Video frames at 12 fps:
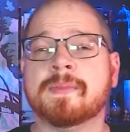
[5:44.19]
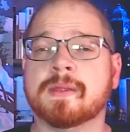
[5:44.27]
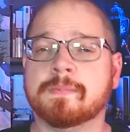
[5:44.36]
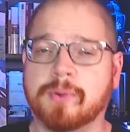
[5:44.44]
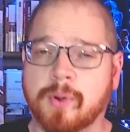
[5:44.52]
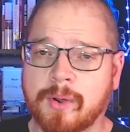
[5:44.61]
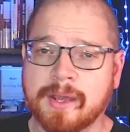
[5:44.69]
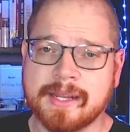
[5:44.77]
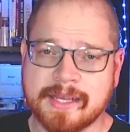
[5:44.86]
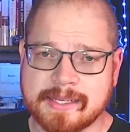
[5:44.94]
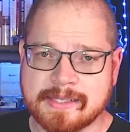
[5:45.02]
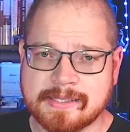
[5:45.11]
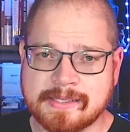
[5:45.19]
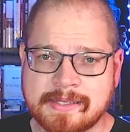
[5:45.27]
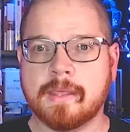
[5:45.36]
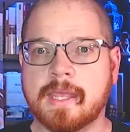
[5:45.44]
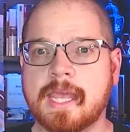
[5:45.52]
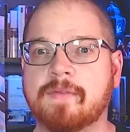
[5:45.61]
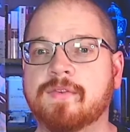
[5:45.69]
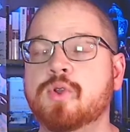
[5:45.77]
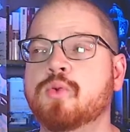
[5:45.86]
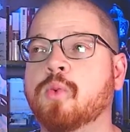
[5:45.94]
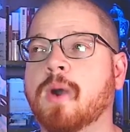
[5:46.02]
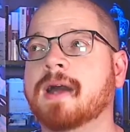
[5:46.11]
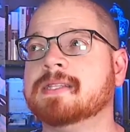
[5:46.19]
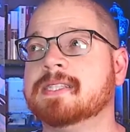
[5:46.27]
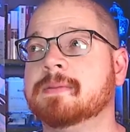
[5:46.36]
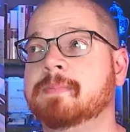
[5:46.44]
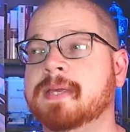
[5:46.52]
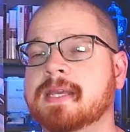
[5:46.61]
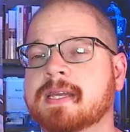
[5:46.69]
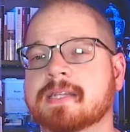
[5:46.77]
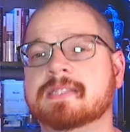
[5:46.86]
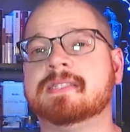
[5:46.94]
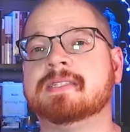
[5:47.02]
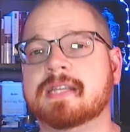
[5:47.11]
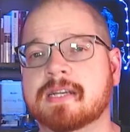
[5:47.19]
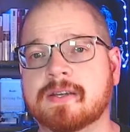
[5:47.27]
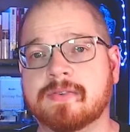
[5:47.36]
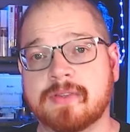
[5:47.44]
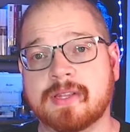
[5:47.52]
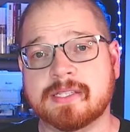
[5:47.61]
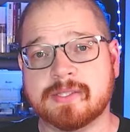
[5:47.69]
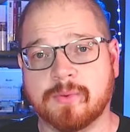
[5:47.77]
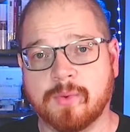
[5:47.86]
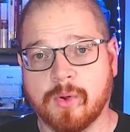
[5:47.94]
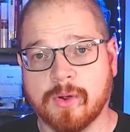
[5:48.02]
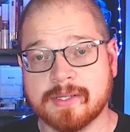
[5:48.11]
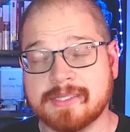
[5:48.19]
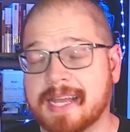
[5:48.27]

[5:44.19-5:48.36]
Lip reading: The point is, if you want to be considered for these awards,